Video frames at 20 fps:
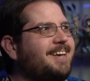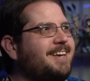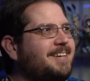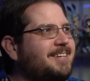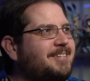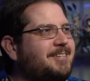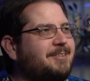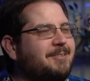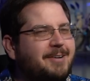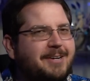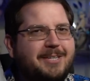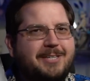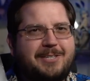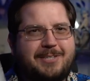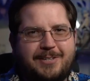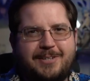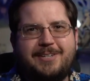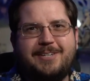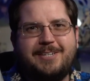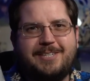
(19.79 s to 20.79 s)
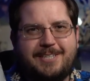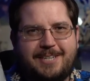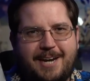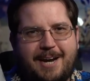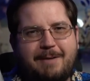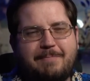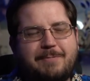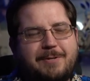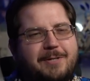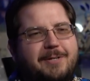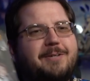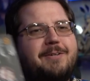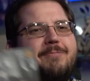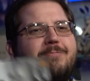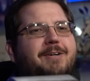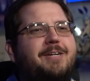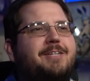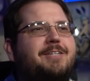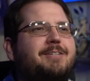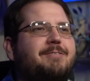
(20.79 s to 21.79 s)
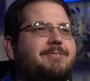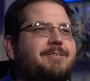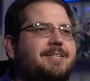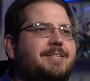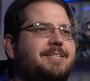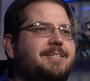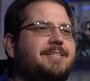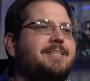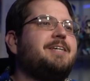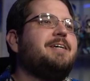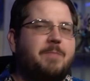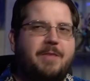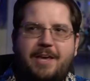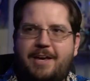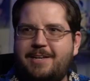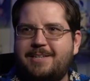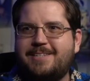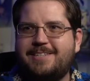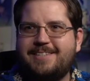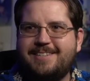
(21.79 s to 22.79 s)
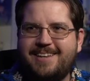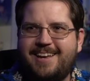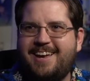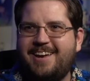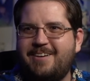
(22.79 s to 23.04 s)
into a certain chapter, which was, yes,